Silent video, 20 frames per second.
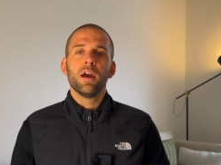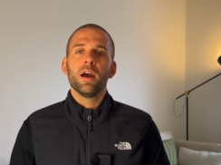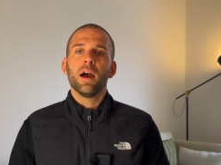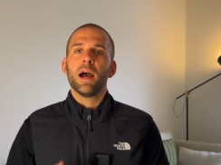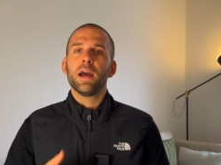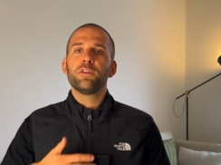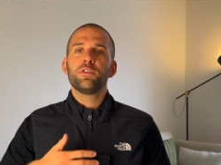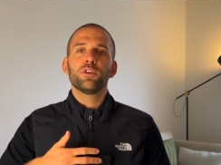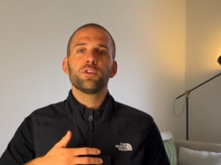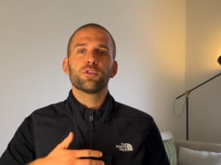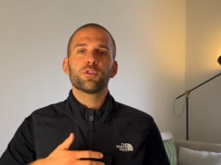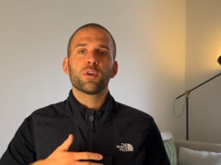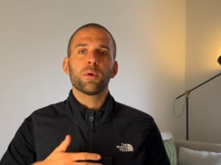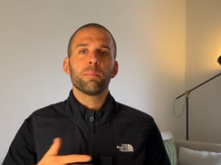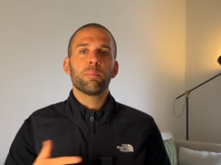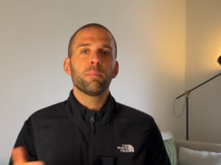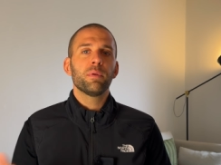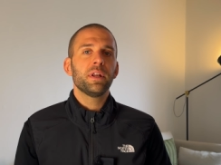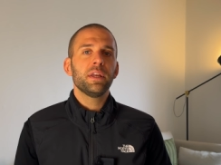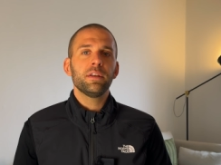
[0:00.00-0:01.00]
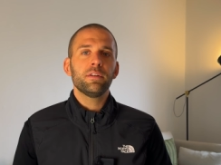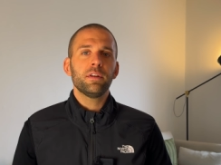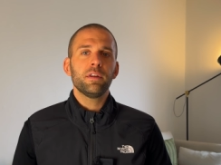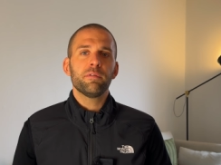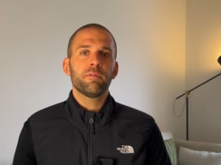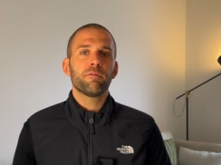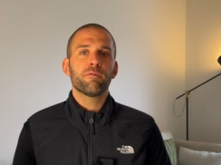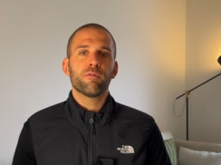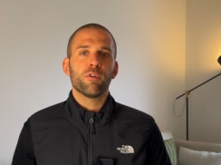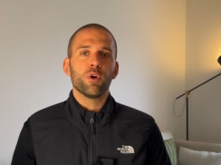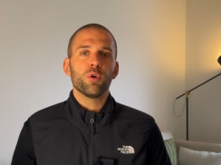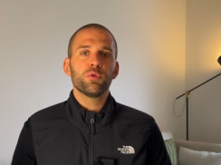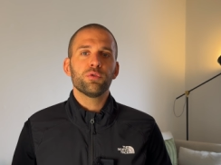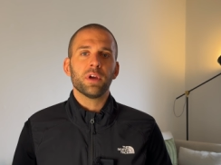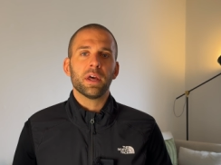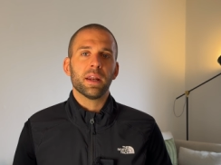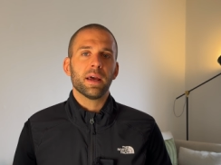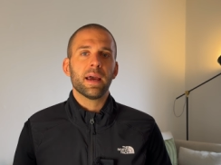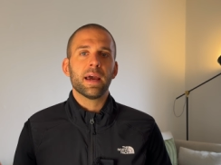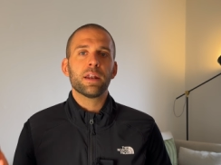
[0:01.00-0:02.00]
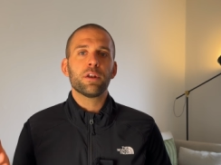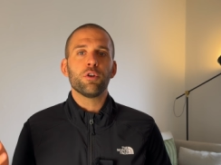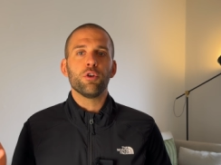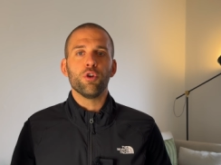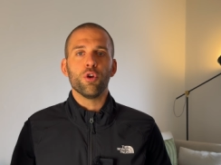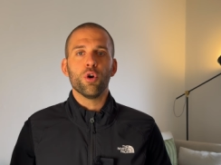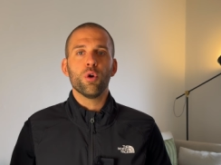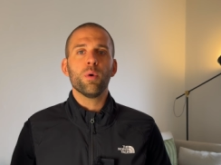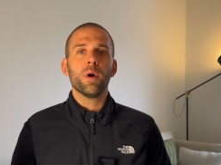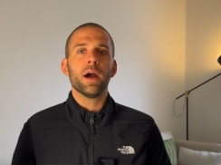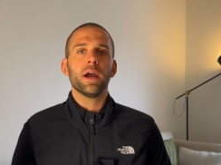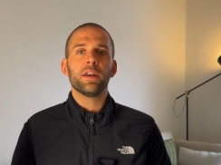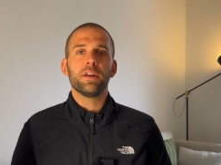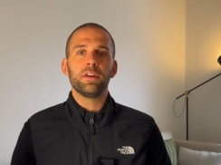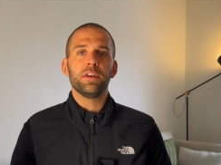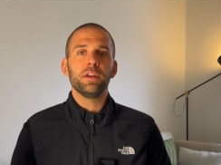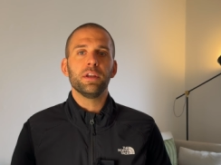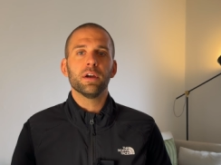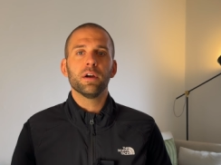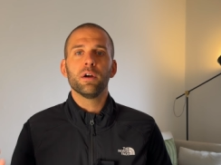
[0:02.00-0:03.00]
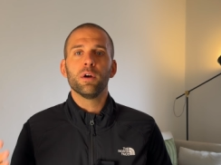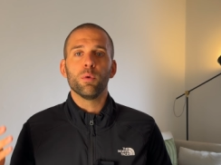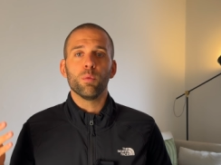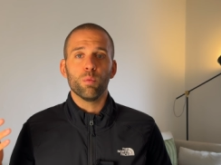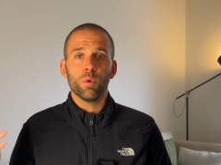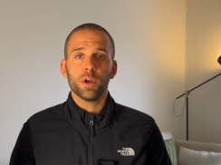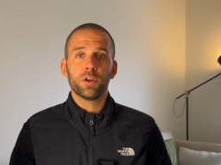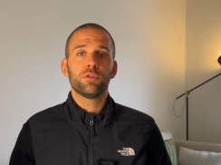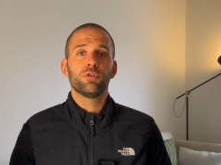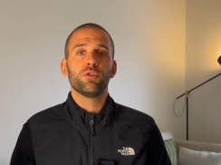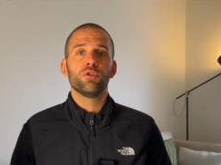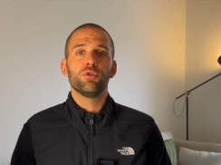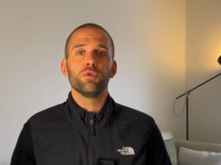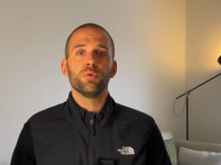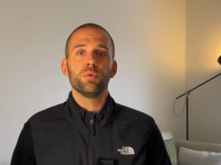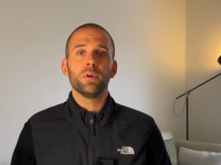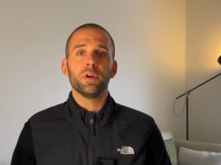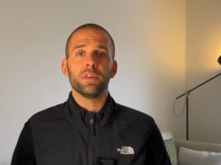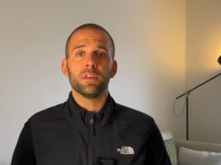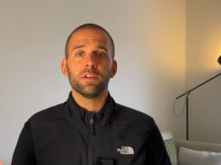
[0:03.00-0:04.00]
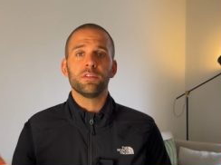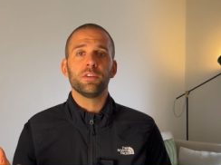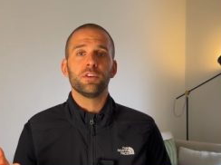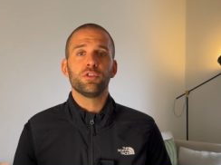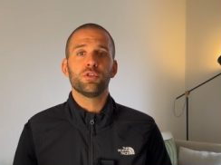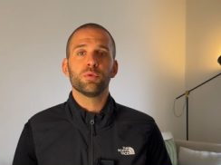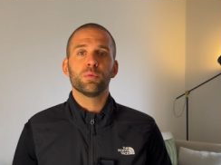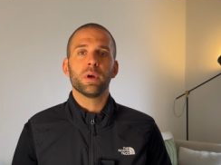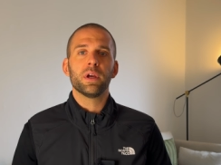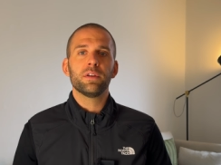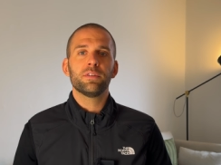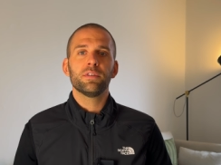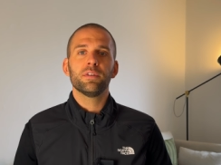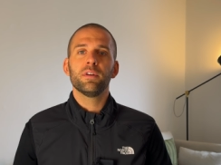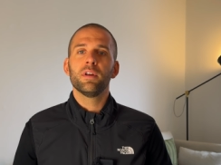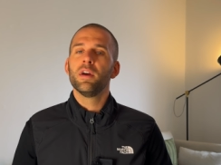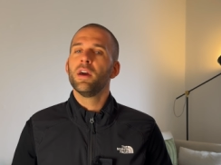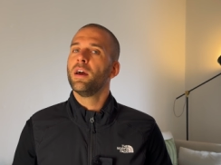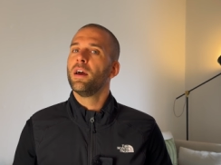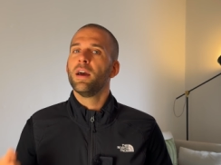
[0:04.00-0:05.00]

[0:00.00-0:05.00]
I just completely froze and I had no idea what to do in the situation.